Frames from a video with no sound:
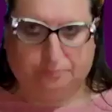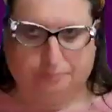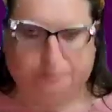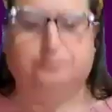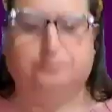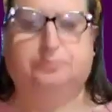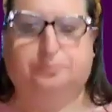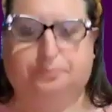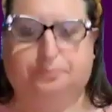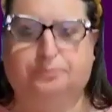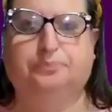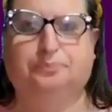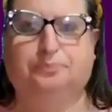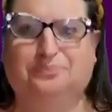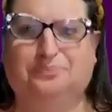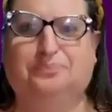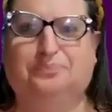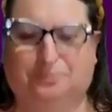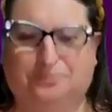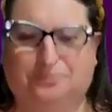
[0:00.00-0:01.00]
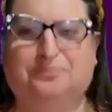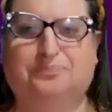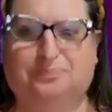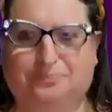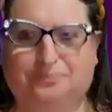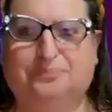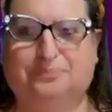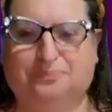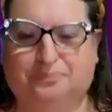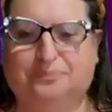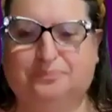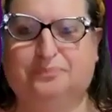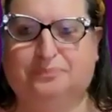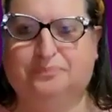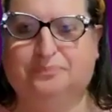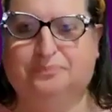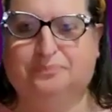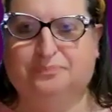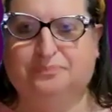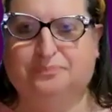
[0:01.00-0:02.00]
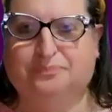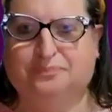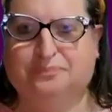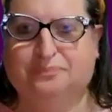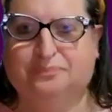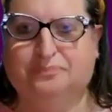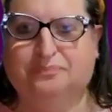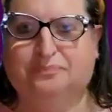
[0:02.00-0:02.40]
in person, just because it's